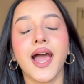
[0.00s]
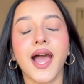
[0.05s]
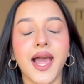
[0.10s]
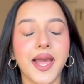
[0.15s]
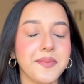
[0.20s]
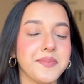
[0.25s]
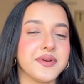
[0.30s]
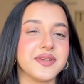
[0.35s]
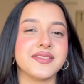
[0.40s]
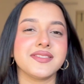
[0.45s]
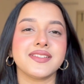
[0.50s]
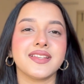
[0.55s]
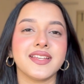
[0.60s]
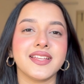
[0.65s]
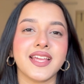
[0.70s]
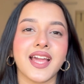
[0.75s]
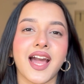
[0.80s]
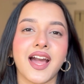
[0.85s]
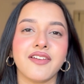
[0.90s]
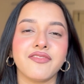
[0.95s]
I
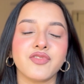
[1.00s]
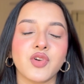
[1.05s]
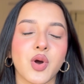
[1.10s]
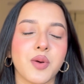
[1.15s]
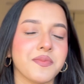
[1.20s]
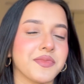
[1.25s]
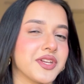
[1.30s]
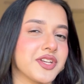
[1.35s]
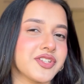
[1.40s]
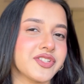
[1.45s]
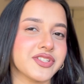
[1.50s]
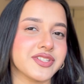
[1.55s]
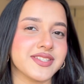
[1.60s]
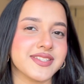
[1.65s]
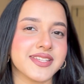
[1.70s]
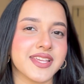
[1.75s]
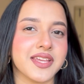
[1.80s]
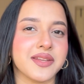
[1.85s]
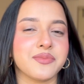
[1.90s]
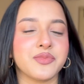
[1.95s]
personally have combination
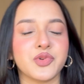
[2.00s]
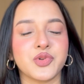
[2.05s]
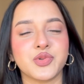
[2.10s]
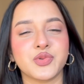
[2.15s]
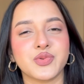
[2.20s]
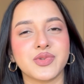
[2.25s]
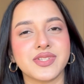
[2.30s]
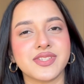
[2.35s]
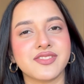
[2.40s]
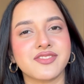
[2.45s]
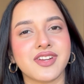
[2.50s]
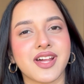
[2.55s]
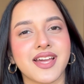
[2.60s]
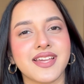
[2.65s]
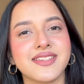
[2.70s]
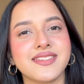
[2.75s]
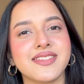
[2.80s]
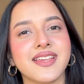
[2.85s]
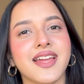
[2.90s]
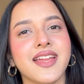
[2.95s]
skin, more towards
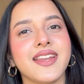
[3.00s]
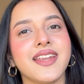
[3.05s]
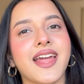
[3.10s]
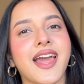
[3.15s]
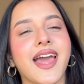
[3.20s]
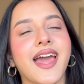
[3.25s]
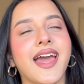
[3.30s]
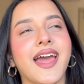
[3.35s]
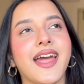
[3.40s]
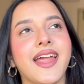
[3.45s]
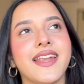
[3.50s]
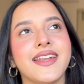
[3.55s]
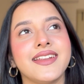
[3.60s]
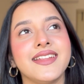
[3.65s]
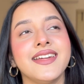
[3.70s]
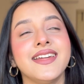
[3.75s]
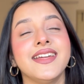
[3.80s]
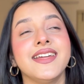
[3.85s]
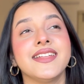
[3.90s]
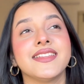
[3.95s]
dry side, and